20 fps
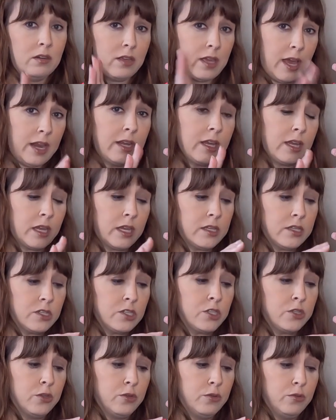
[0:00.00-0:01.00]
getting
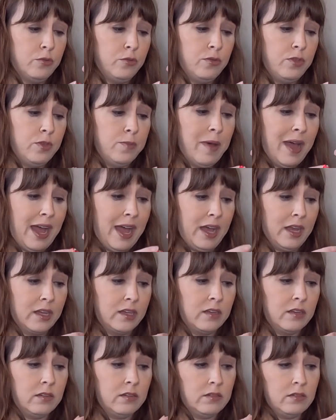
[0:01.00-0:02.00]
into the
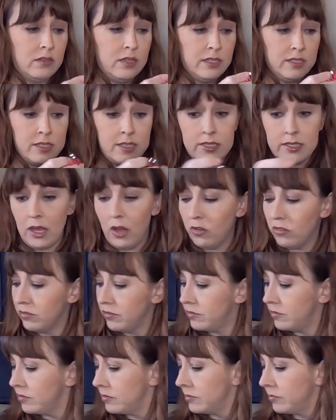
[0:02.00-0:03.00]
bag
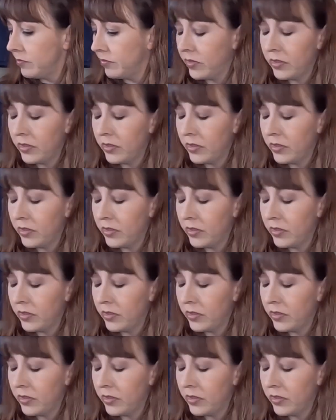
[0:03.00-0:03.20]
itself.